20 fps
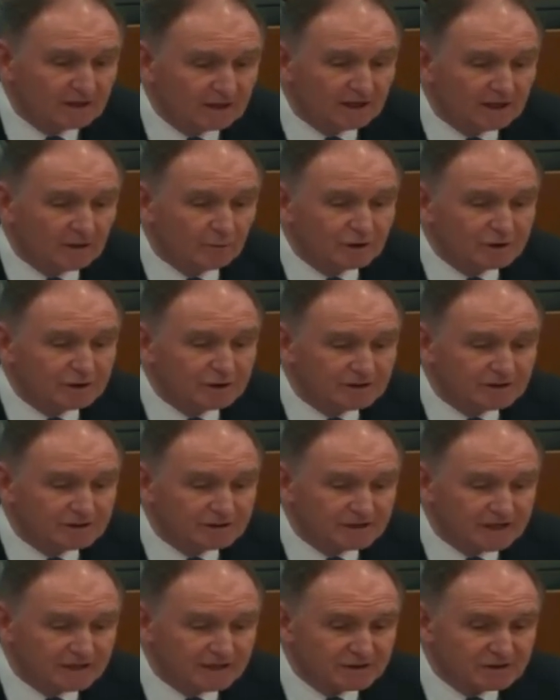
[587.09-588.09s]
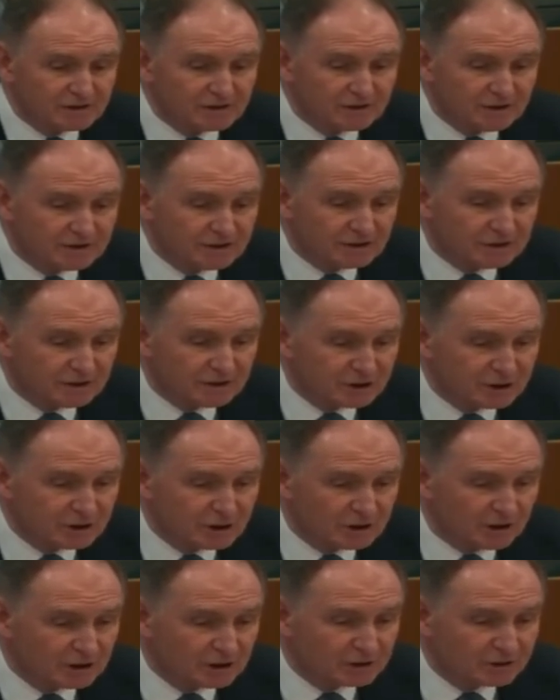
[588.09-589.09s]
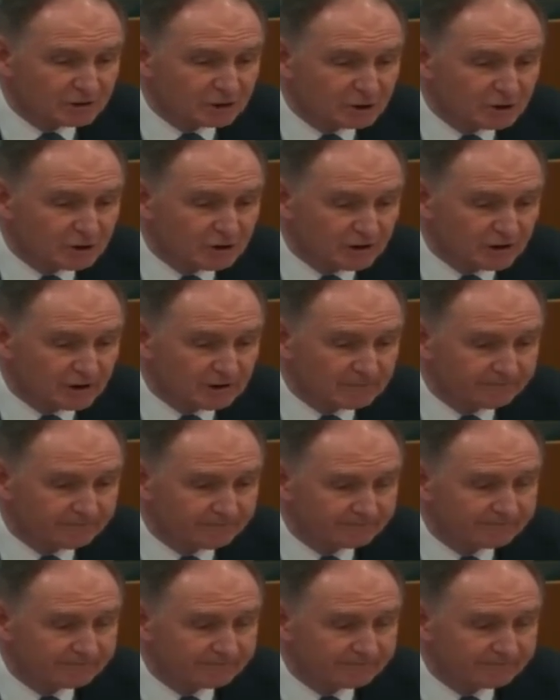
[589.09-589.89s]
in which it is necessary to discharge the jury.